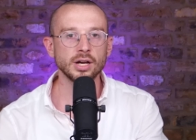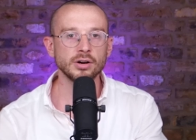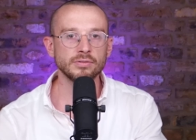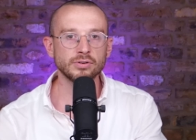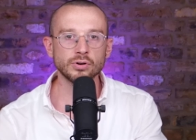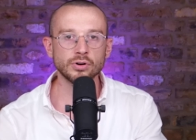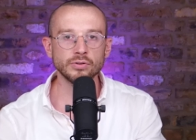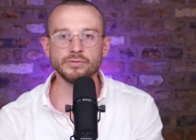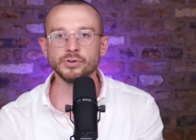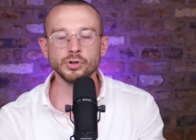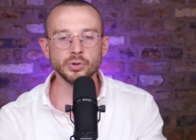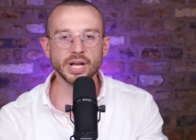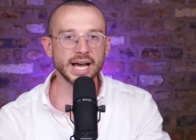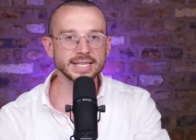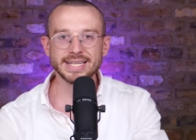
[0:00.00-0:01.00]
for
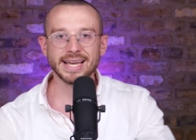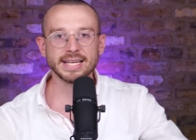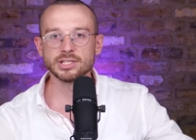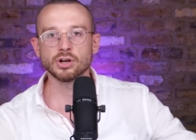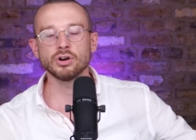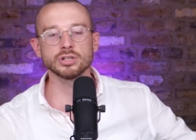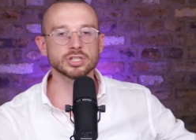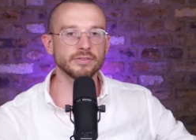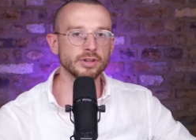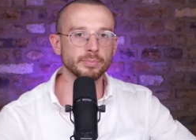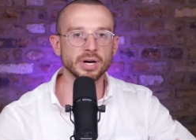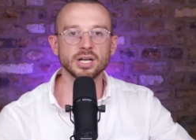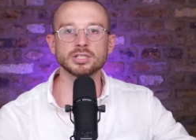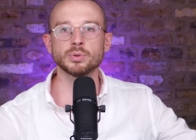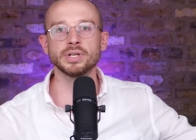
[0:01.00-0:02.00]
food as it has cost over the
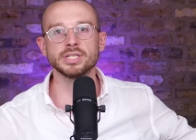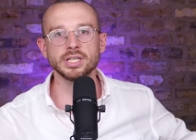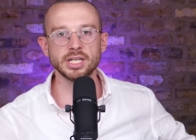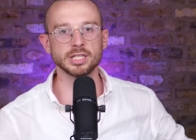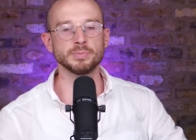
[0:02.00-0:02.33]
past 20 years.